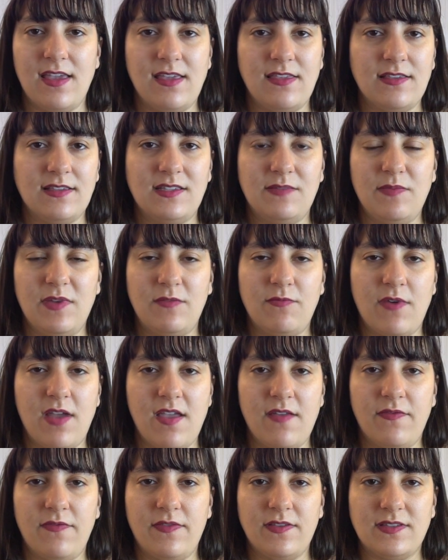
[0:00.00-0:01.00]
like this
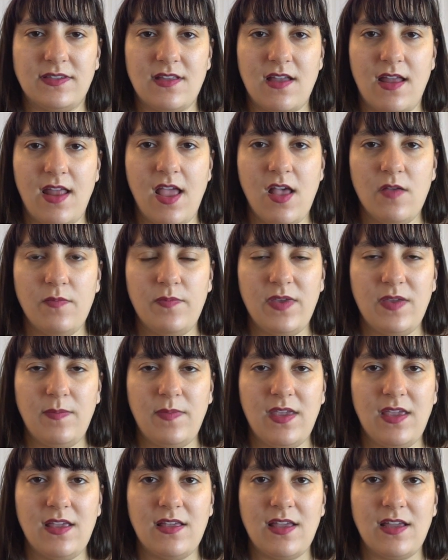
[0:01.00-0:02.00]
midwife is not helping
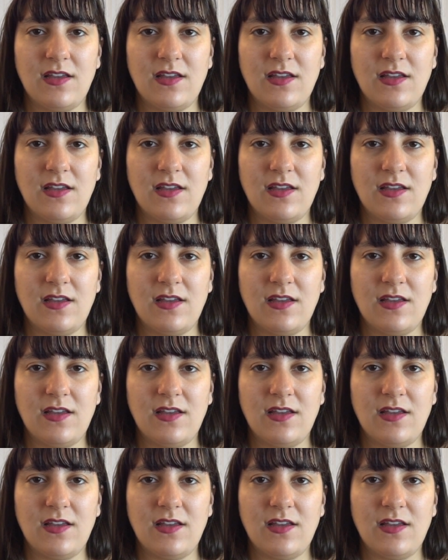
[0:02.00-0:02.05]
me,